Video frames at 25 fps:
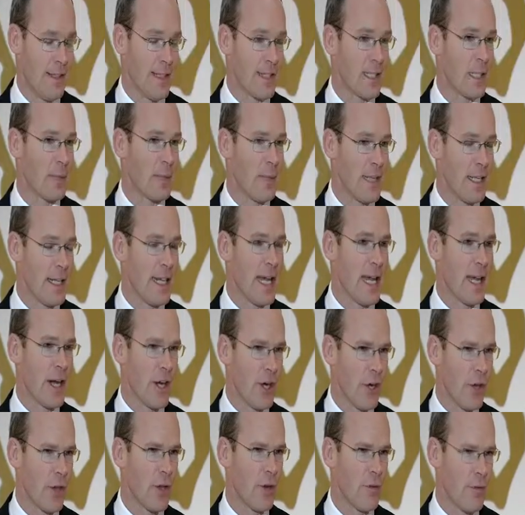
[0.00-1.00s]
this has been yet
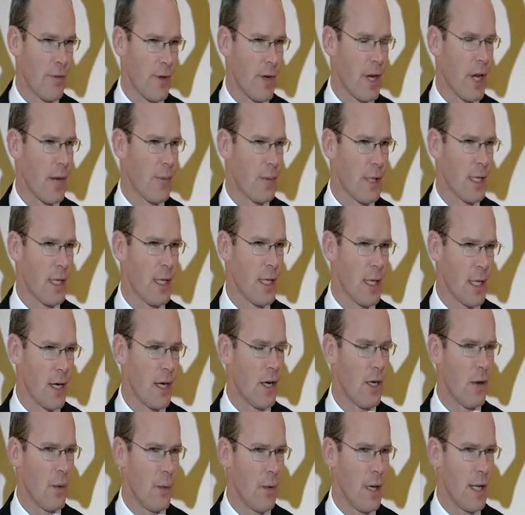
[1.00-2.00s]
another phenomenal
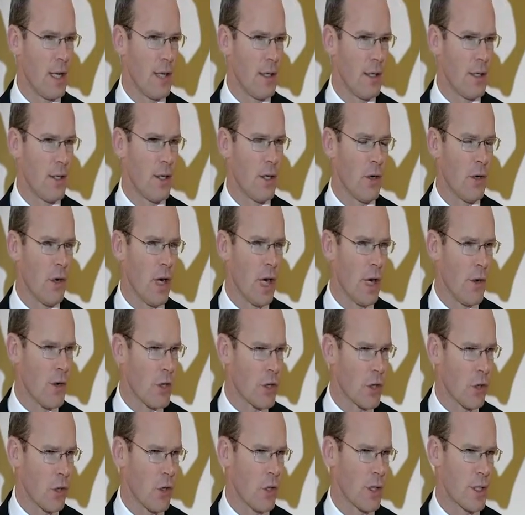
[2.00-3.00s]
year when, you know,
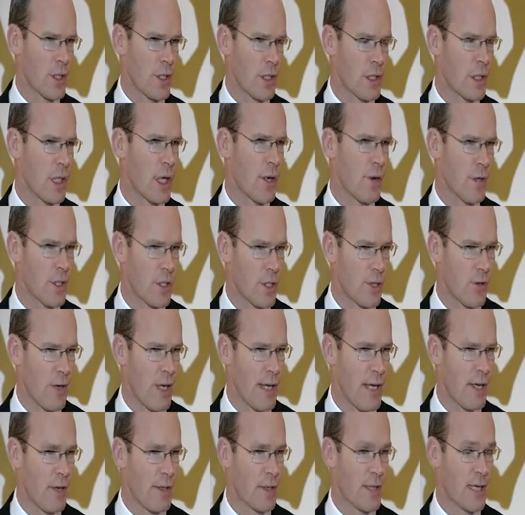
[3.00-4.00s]
Irish horses, Irish
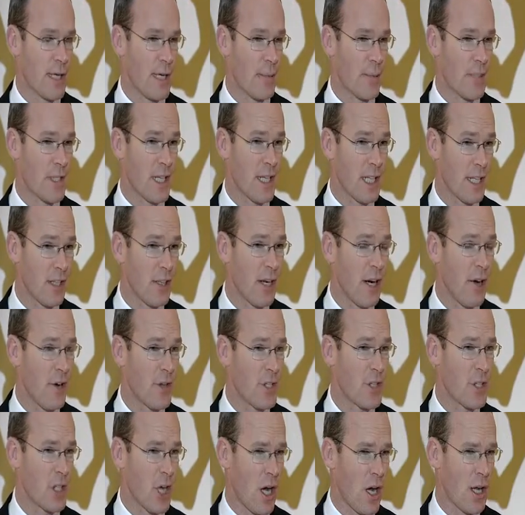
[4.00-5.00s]
trainers, and in particular
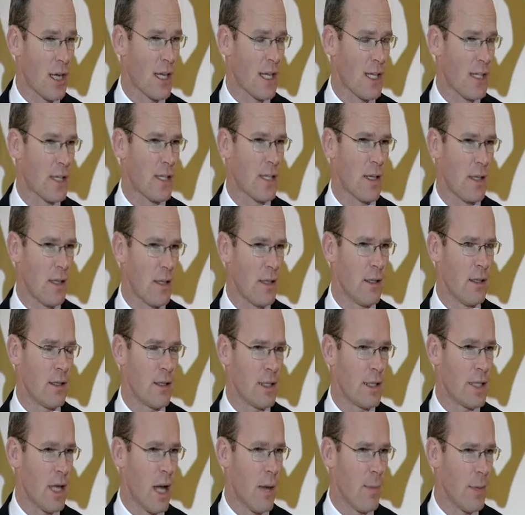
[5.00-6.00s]
Irish jockeys are
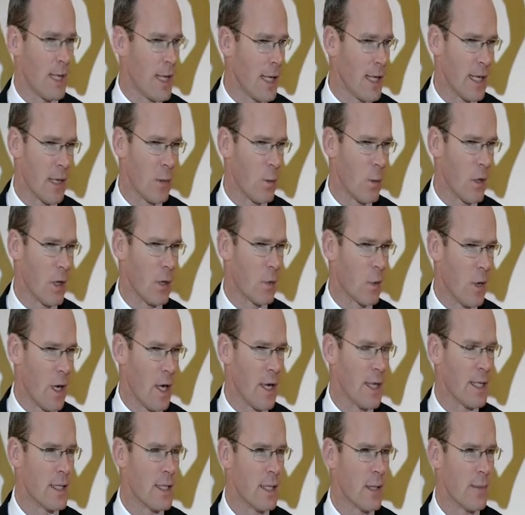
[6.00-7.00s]
dominating
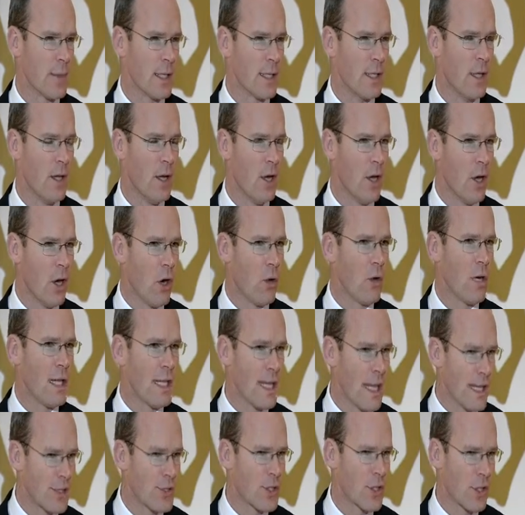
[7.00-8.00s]
worldwide. I mean, only
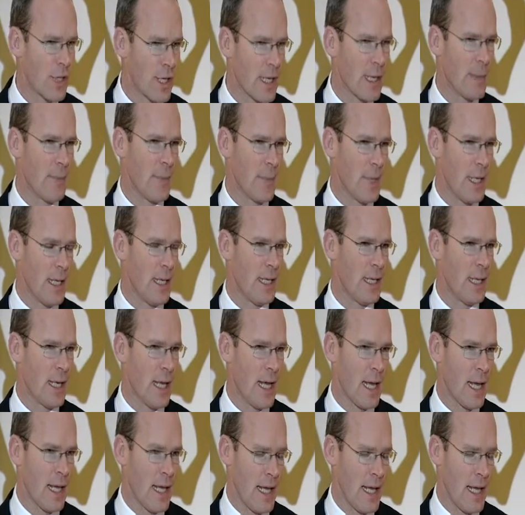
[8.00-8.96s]
yesterday in